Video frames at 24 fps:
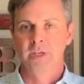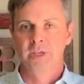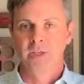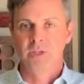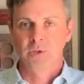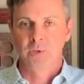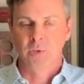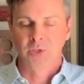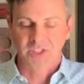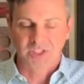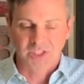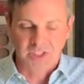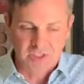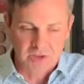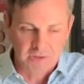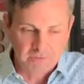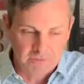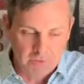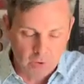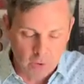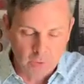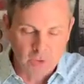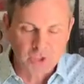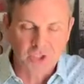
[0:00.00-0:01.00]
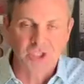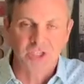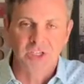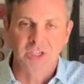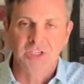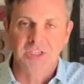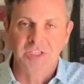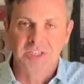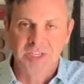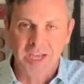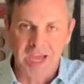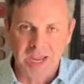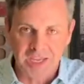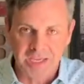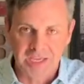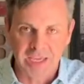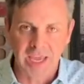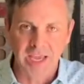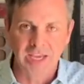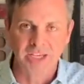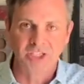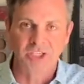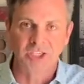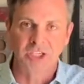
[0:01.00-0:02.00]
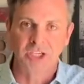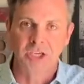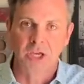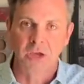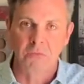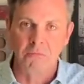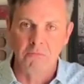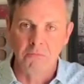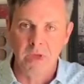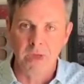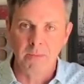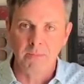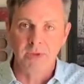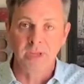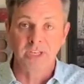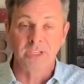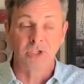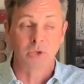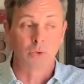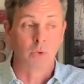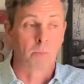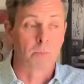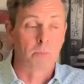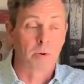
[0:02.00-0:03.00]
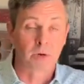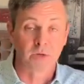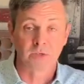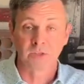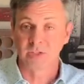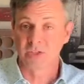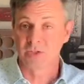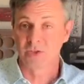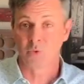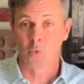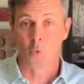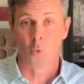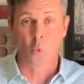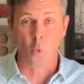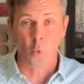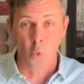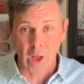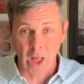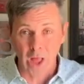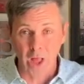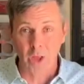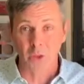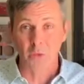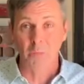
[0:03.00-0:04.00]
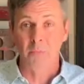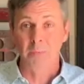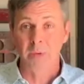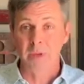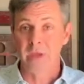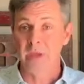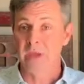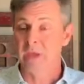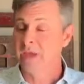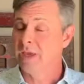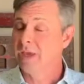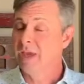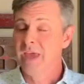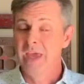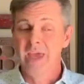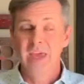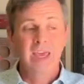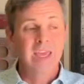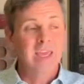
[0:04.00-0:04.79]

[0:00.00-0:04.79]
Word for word: So it's devotion, dedication, commitment to a person's well being.